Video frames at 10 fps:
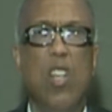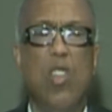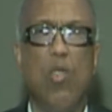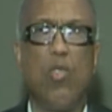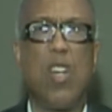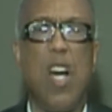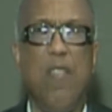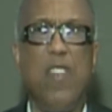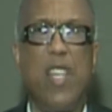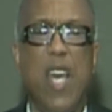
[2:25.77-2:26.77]
those
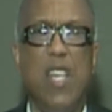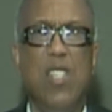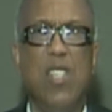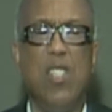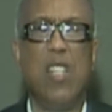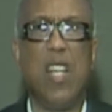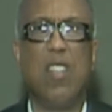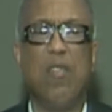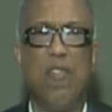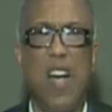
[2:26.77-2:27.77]
convocations that
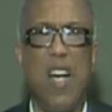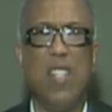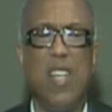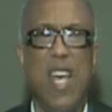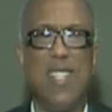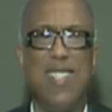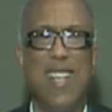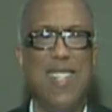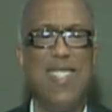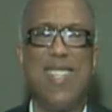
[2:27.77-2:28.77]
the Father has
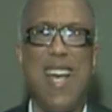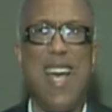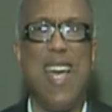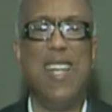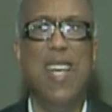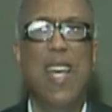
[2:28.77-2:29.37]
set aside